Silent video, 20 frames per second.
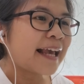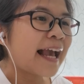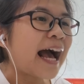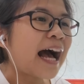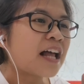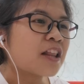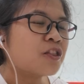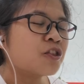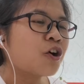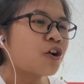they
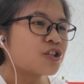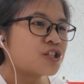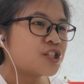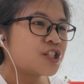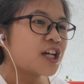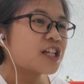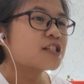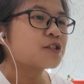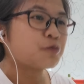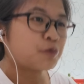are not
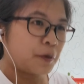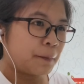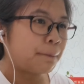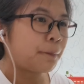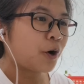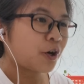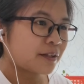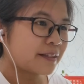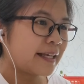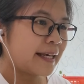just
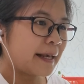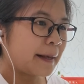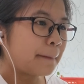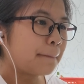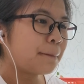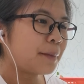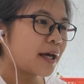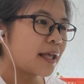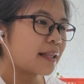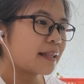
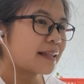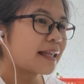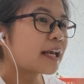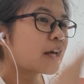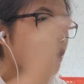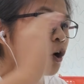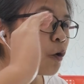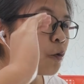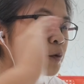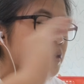reporting, but they
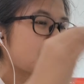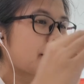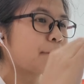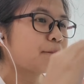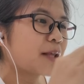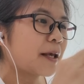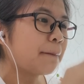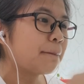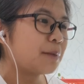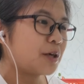go
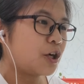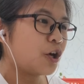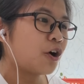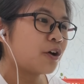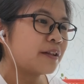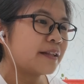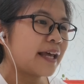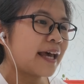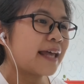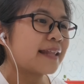something
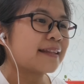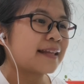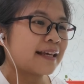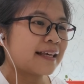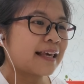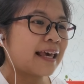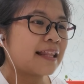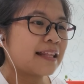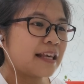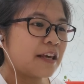beyond that.
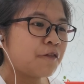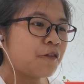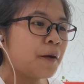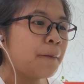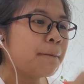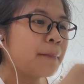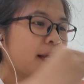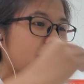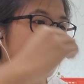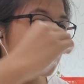They can
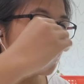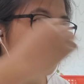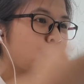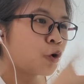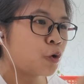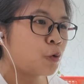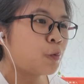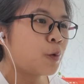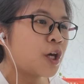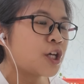even make a
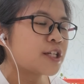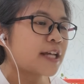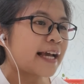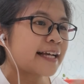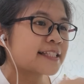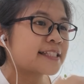good wish,